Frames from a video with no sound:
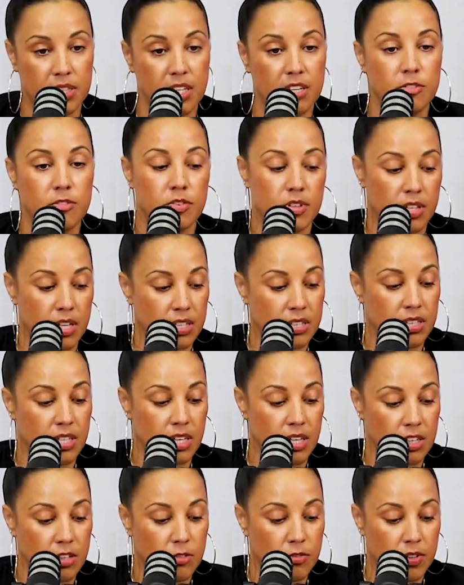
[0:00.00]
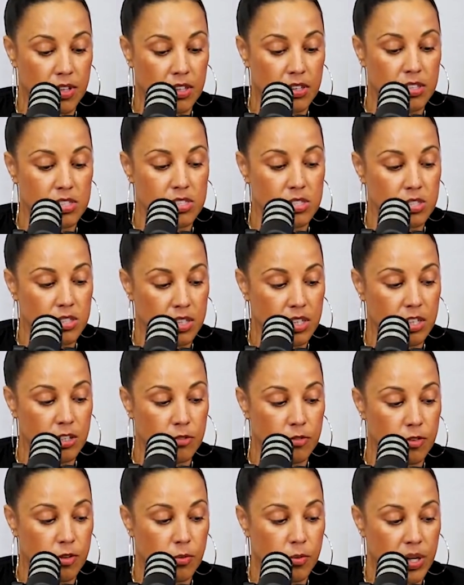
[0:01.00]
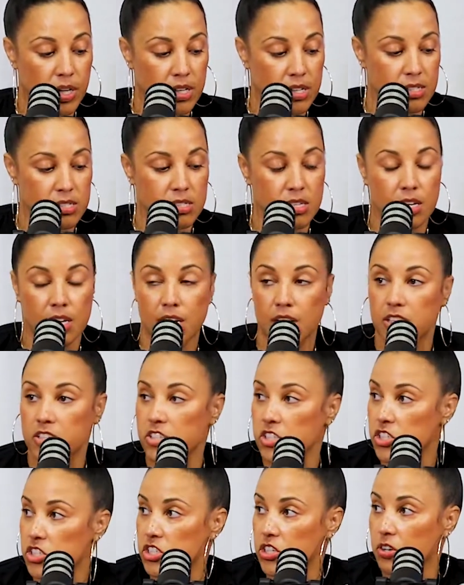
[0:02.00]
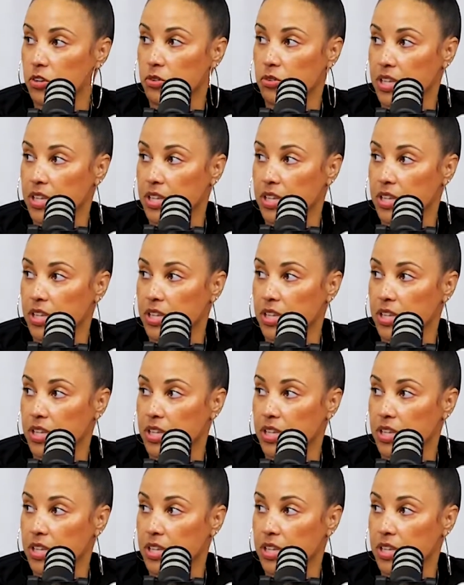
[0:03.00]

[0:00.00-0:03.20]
They feel like the NFL is looking for ways to show